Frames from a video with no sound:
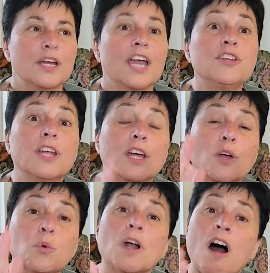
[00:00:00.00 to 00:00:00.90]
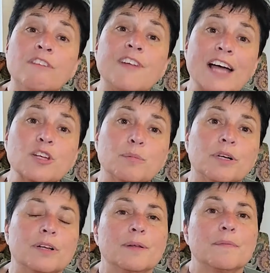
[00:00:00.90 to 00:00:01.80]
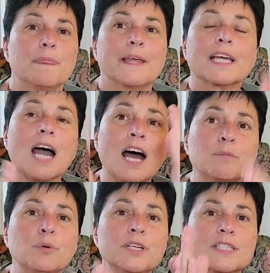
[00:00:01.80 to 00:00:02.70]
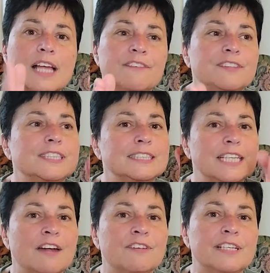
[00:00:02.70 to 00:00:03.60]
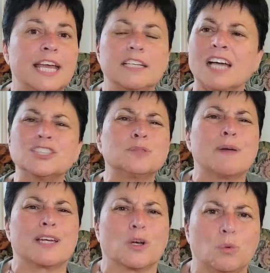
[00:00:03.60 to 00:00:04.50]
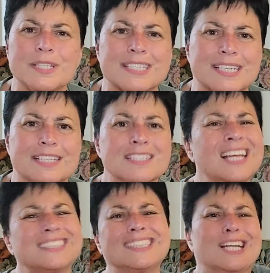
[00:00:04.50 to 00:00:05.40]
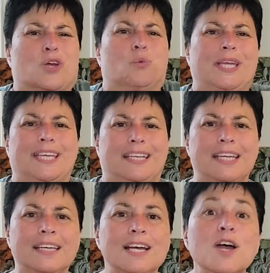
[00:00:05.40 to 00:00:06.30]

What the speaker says: And we're all valuable. God breathes life into us every day, not just by a coincidence, not sort of a coinky-dink,